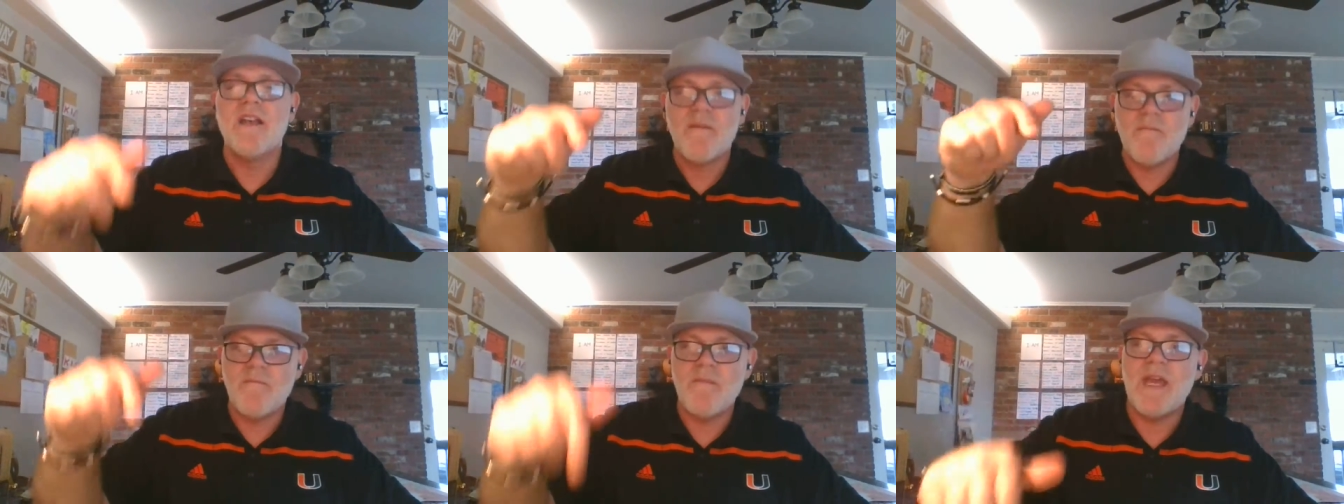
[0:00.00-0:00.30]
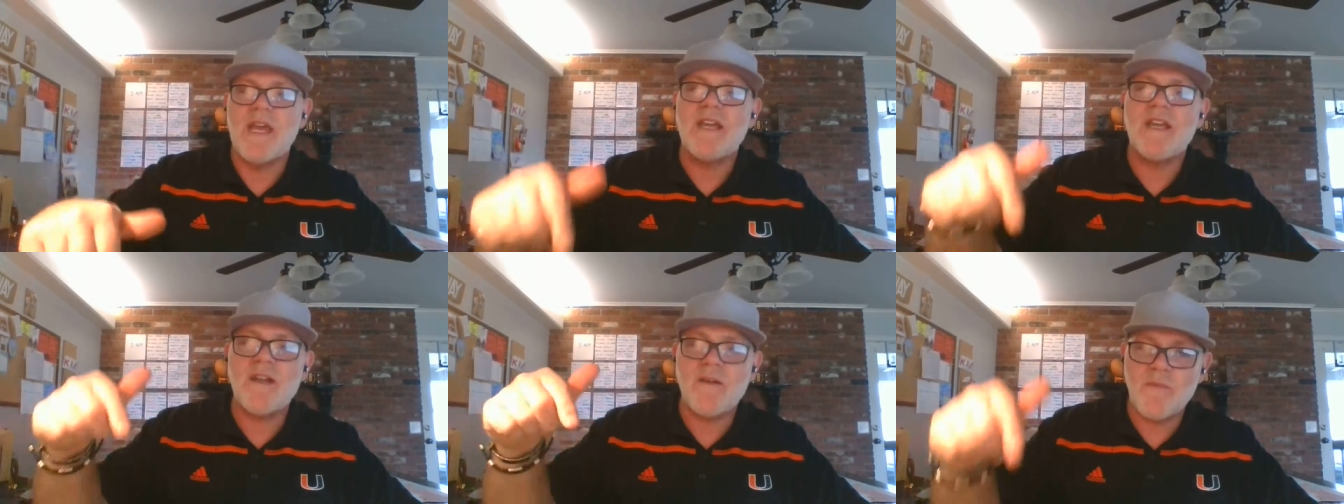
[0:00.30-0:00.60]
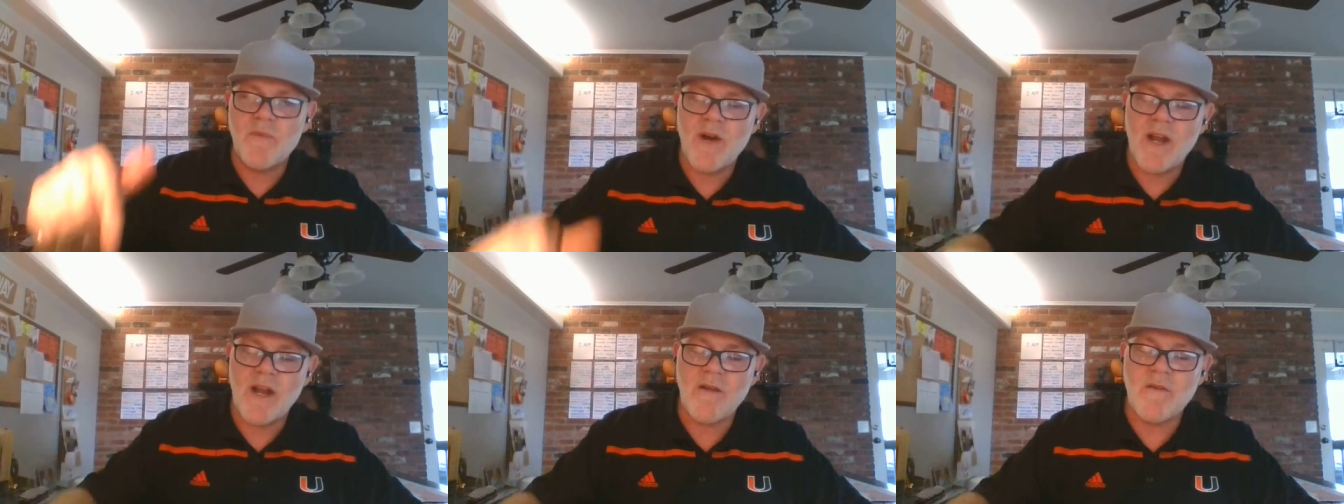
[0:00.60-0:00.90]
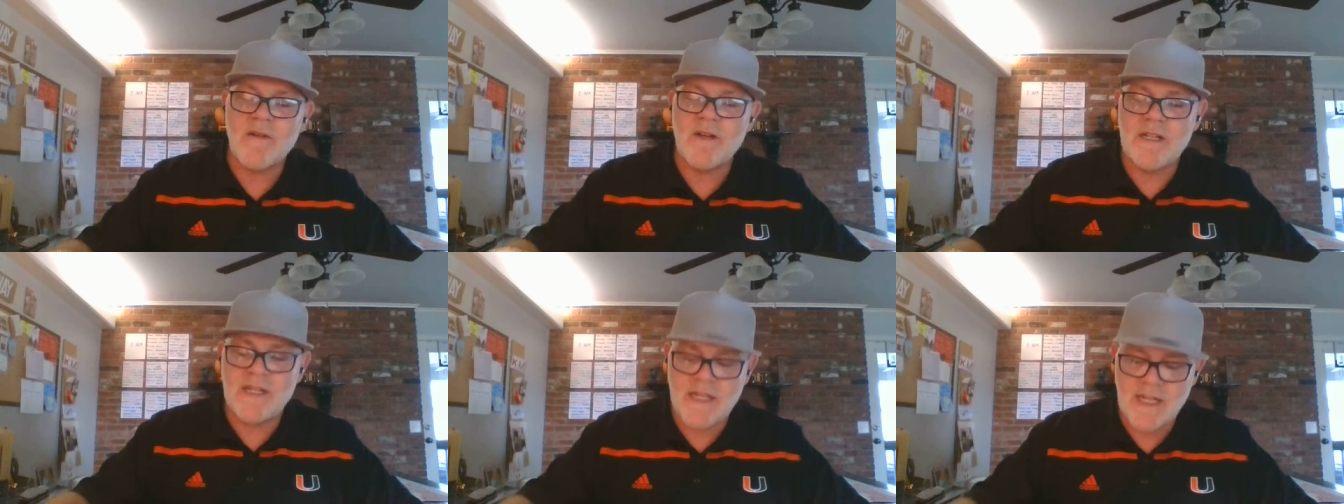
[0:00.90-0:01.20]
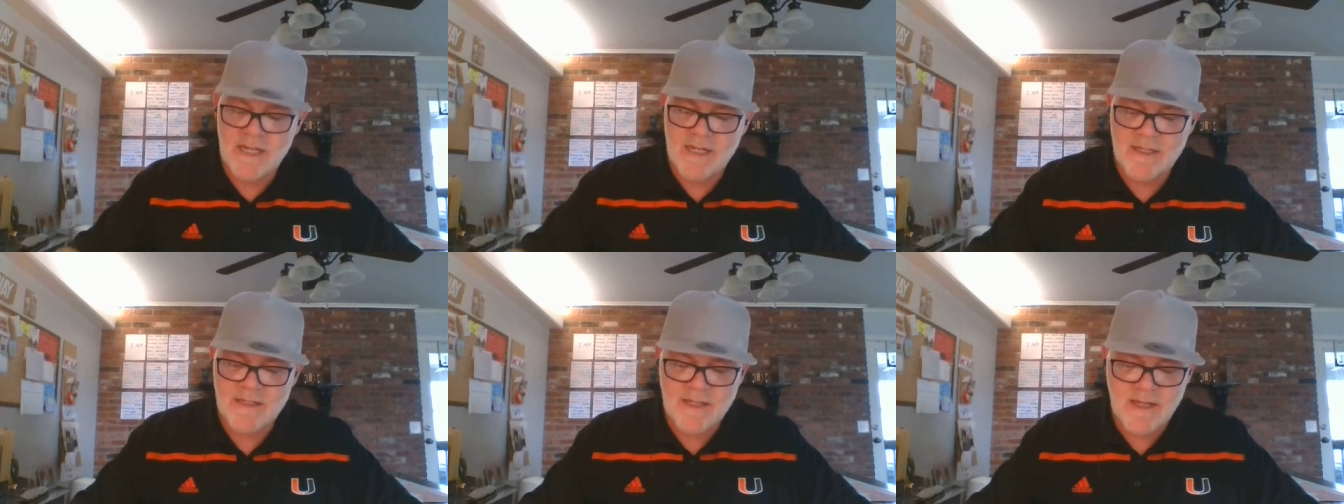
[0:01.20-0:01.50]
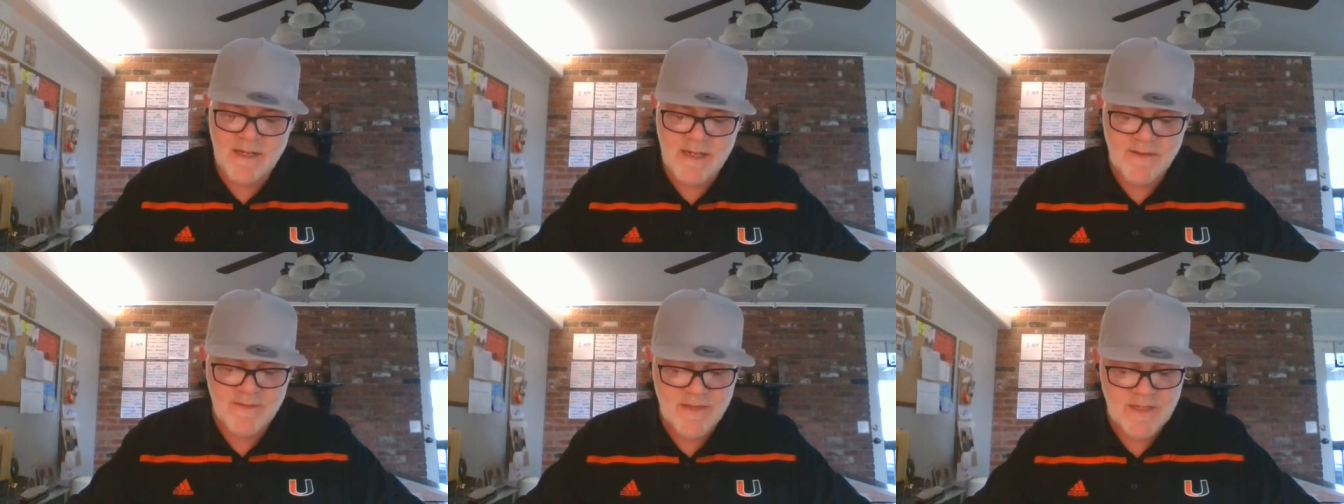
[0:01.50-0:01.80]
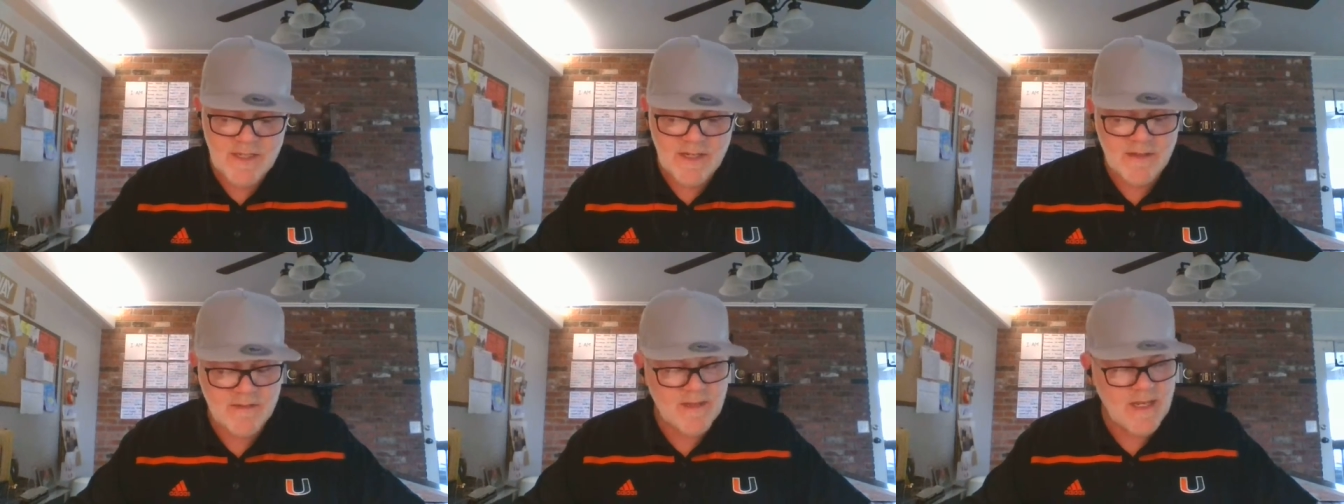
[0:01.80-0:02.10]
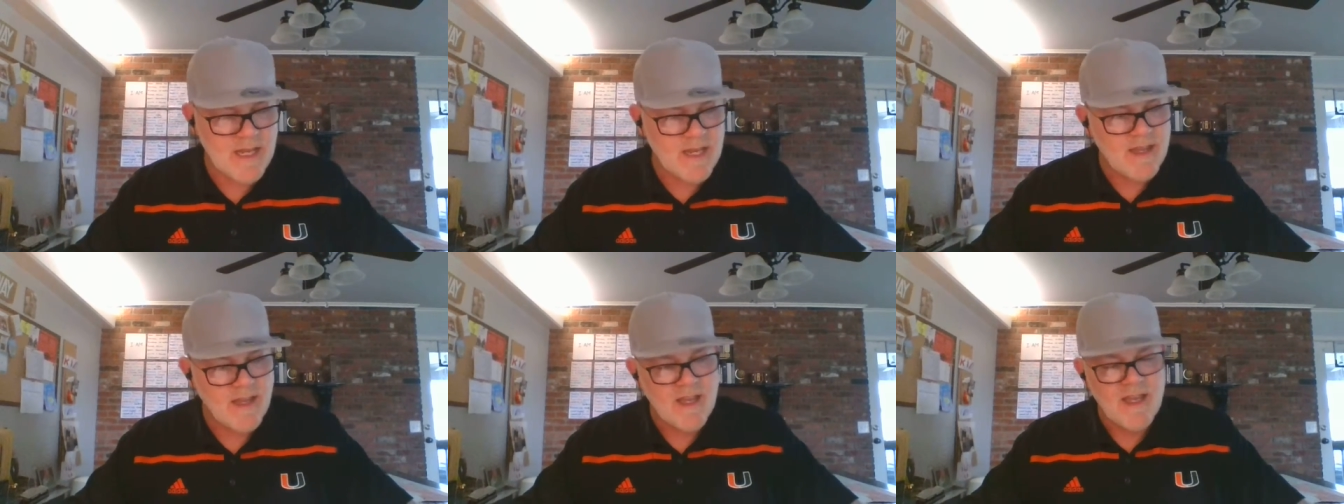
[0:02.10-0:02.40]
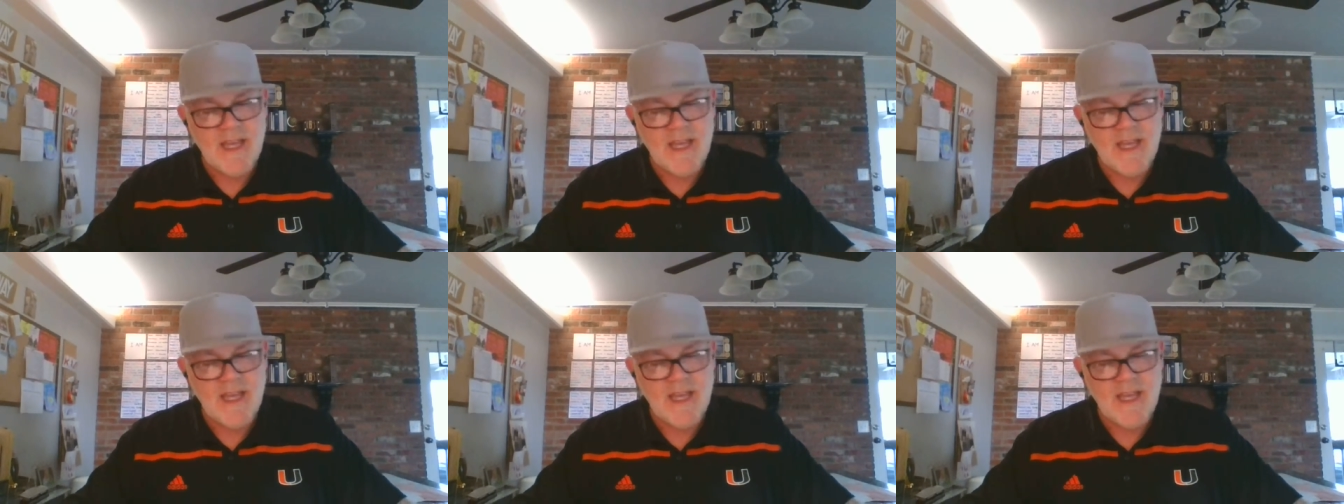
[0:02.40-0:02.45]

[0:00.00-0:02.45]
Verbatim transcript: Make it a priority to get it done every single day.